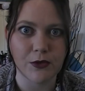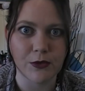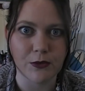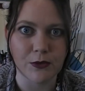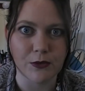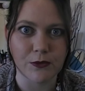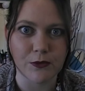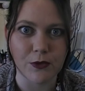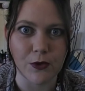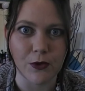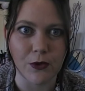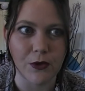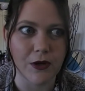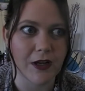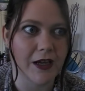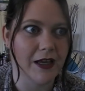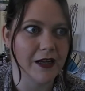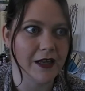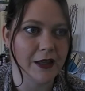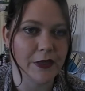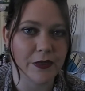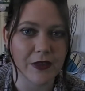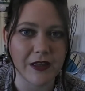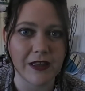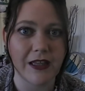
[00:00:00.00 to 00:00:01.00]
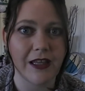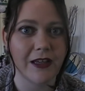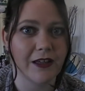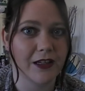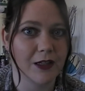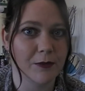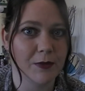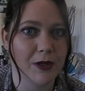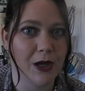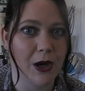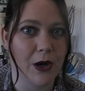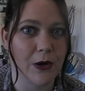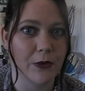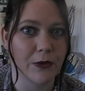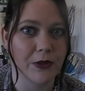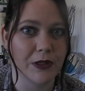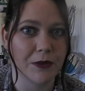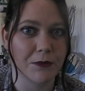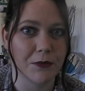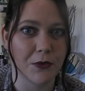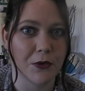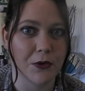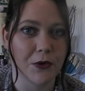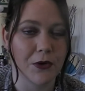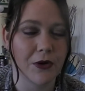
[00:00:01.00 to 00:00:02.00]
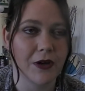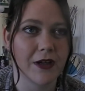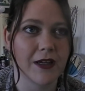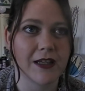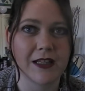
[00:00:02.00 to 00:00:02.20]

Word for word: to have gone, and I think they're going to be holding more,